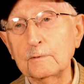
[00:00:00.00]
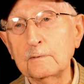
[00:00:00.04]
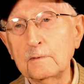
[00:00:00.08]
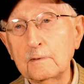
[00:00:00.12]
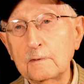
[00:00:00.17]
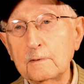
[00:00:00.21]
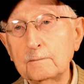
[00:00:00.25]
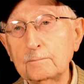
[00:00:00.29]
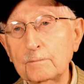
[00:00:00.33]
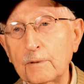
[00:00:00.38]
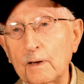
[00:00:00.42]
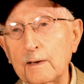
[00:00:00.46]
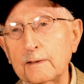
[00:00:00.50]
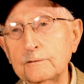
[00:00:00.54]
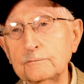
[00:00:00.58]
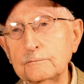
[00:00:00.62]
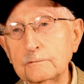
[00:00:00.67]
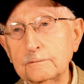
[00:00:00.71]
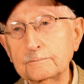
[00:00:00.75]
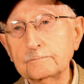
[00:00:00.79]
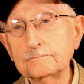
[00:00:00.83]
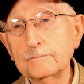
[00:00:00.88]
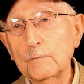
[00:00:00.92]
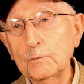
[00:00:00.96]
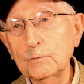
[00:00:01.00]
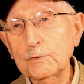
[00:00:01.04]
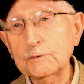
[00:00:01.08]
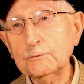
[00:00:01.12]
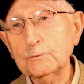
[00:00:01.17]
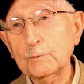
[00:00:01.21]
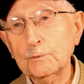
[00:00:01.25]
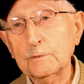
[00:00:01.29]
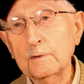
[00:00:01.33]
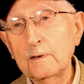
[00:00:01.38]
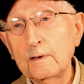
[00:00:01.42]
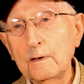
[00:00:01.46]
Yeah,
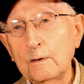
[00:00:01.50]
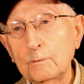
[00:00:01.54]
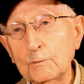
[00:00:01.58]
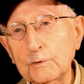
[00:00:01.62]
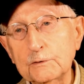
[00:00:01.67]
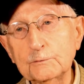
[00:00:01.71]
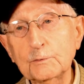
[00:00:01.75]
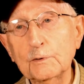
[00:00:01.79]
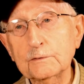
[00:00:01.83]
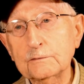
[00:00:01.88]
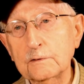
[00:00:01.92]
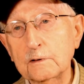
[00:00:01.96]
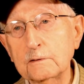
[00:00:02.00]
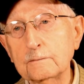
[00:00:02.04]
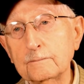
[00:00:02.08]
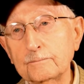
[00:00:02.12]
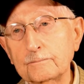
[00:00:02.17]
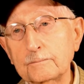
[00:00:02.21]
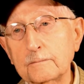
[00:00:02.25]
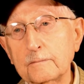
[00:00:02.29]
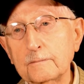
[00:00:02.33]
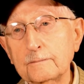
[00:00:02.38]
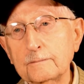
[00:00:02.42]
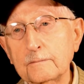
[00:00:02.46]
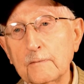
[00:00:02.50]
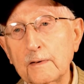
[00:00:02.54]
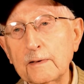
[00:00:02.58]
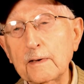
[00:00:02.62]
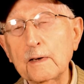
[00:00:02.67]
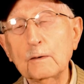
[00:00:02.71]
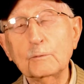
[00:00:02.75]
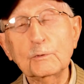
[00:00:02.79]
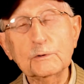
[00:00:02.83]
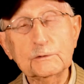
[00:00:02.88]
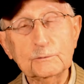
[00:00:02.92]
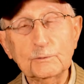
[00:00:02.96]
very famous division.
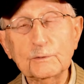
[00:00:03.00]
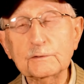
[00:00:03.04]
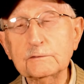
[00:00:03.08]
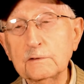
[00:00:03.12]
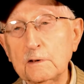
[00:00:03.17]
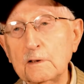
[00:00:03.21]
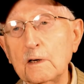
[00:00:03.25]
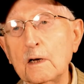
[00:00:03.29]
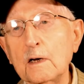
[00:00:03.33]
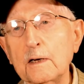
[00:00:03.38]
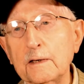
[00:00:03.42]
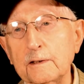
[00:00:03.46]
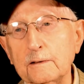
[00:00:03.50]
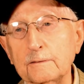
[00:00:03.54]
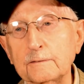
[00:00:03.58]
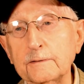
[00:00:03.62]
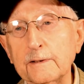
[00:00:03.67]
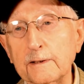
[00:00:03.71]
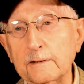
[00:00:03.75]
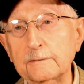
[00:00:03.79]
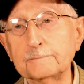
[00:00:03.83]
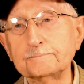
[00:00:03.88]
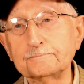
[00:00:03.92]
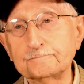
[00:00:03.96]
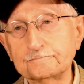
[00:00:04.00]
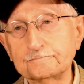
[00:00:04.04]
Yeah, which was an honor. Yeah.